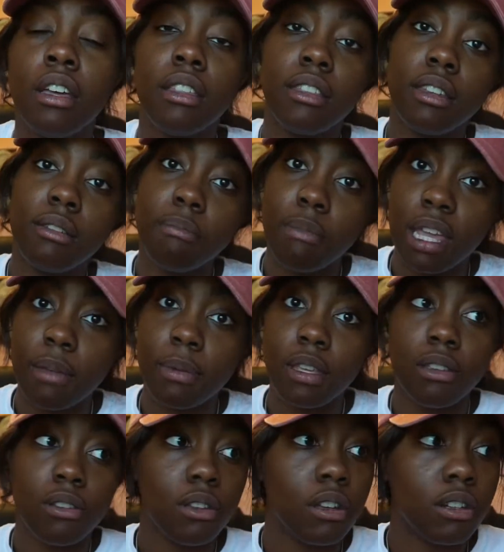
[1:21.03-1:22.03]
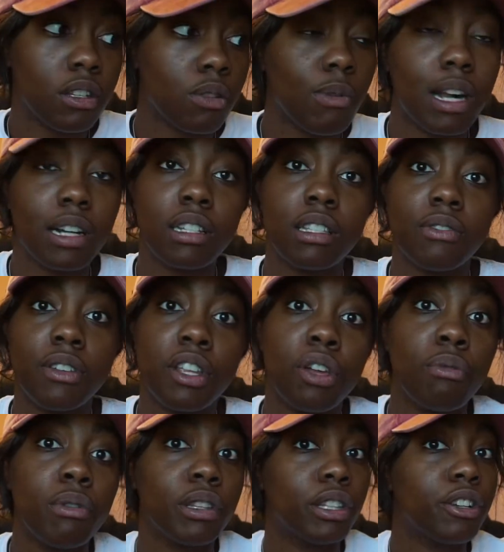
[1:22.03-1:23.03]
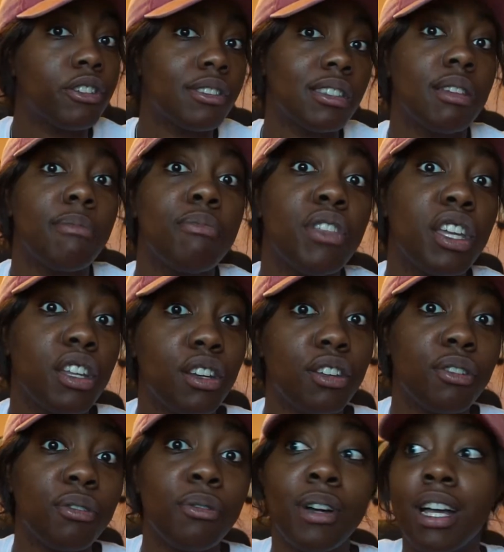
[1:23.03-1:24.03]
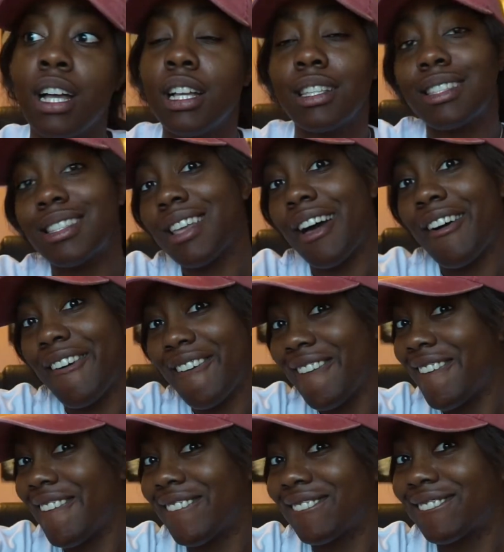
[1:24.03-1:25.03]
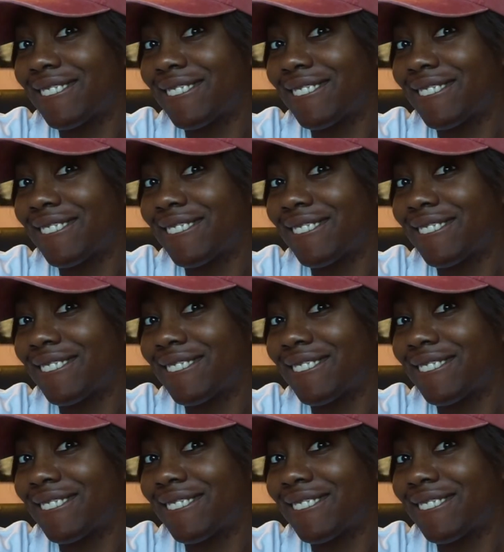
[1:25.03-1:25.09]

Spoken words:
then maybe you can just watch this video and learn something new. So,